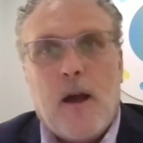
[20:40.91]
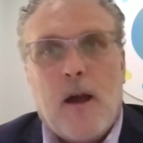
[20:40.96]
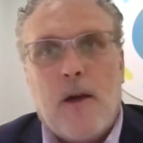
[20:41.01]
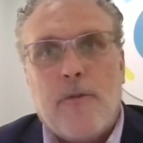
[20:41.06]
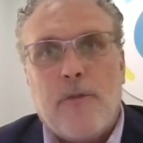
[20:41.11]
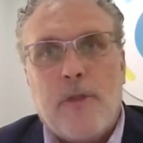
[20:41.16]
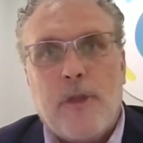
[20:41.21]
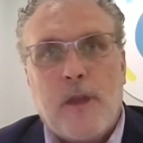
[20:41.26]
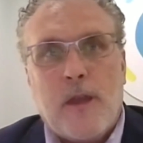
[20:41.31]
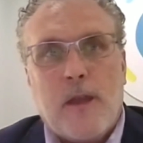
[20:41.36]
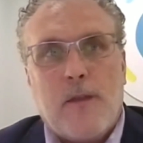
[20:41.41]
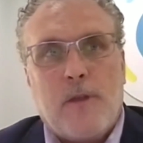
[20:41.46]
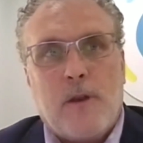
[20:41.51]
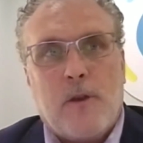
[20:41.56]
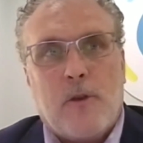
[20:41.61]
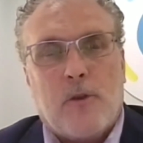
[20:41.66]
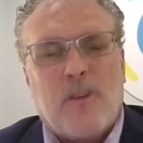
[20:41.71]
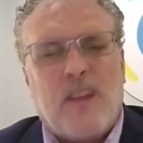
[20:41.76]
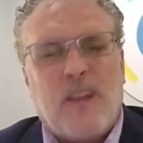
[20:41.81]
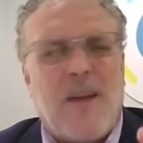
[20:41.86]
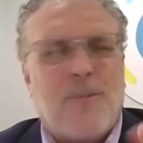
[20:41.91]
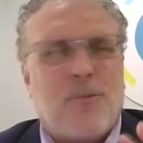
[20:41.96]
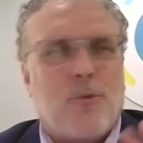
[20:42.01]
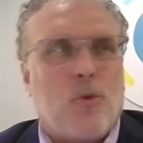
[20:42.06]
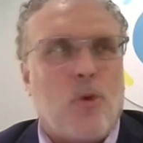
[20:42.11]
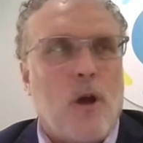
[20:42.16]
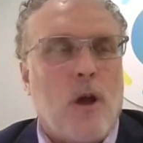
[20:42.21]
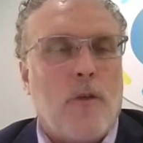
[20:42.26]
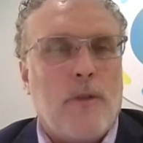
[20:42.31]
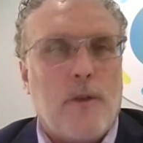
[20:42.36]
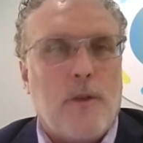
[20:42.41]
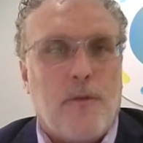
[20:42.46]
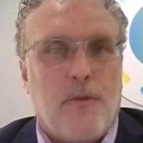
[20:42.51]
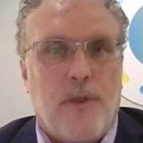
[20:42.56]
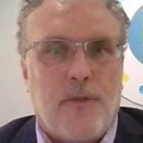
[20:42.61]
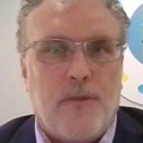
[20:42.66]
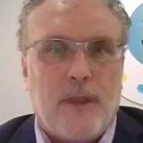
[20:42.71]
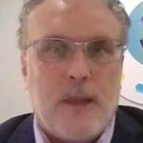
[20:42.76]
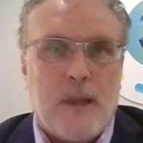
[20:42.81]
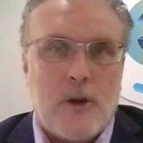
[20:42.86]
of the top 12 to
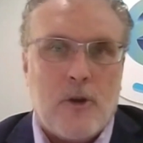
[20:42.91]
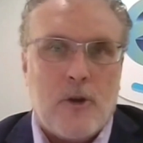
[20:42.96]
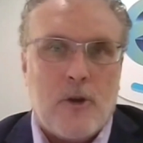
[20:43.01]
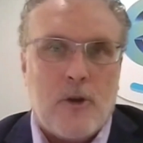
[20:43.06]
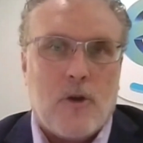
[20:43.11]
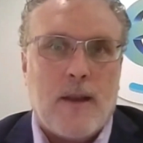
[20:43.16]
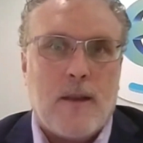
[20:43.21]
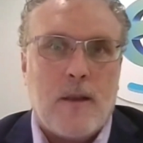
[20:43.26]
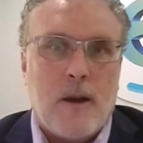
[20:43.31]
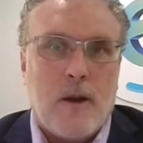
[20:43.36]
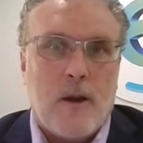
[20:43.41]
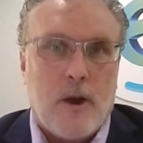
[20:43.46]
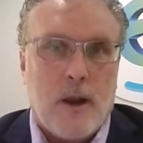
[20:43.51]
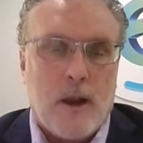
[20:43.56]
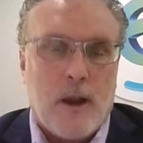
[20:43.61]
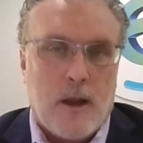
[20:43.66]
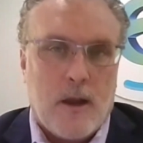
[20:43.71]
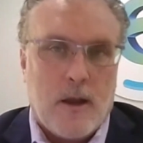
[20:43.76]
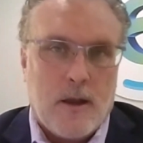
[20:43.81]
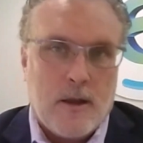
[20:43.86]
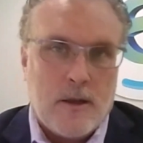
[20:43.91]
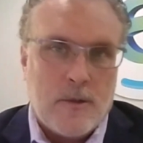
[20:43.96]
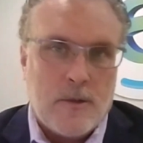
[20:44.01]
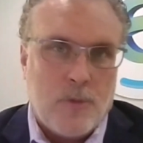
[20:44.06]
15 criteria